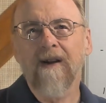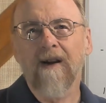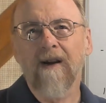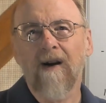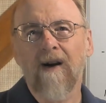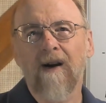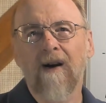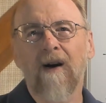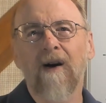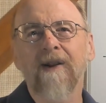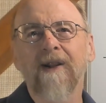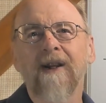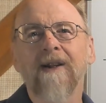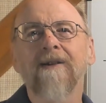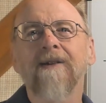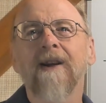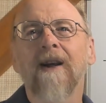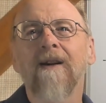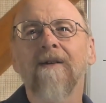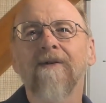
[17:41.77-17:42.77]
all the
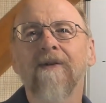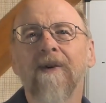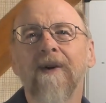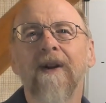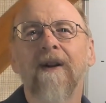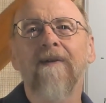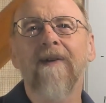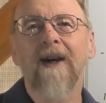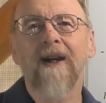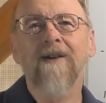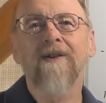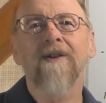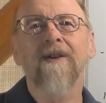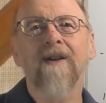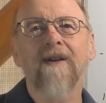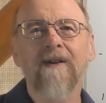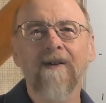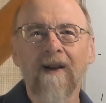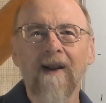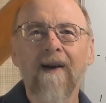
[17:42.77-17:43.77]
incentives for innovation
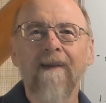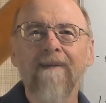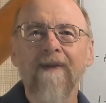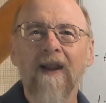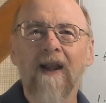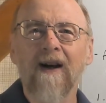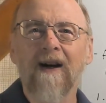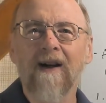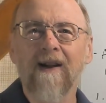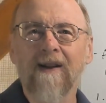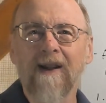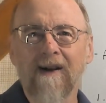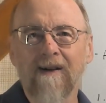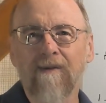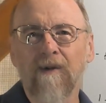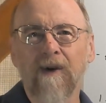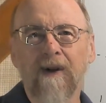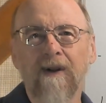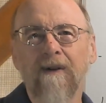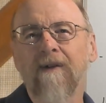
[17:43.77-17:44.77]
that
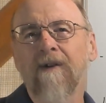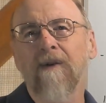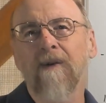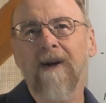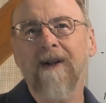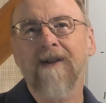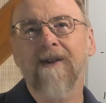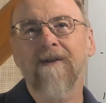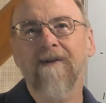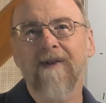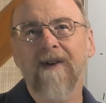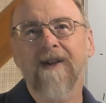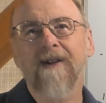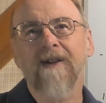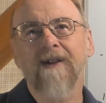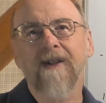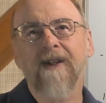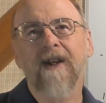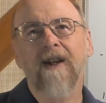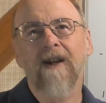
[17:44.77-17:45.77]
would increase
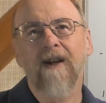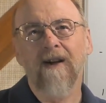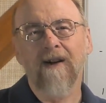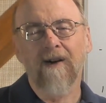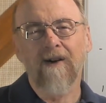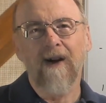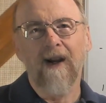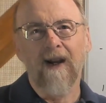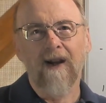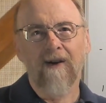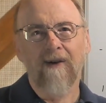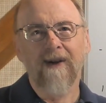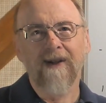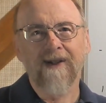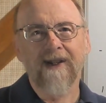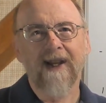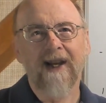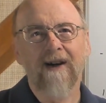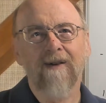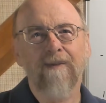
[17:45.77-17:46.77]
efficiency and increase
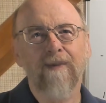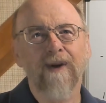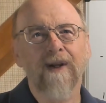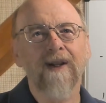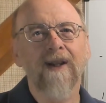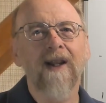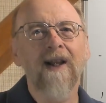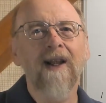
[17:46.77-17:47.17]
the output